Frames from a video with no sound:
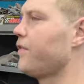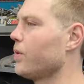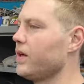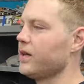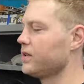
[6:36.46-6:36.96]

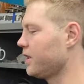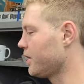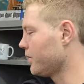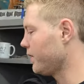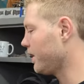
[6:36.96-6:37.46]
four years
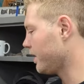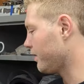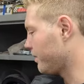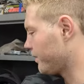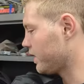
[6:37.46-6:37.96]
ago, you
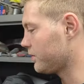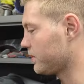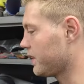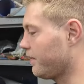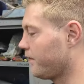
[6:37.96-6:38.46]
could, this
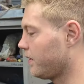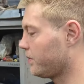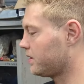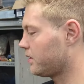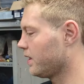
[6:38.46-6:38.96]
was like, it
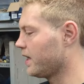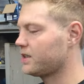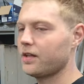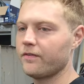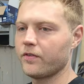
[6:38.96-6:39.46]
was
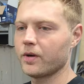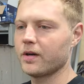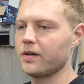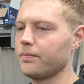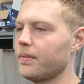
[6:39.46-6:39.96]
less than
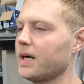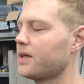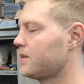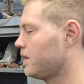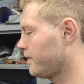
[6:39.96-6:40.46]
400
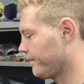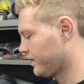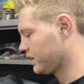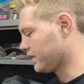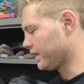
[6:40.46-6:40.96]
bucks. So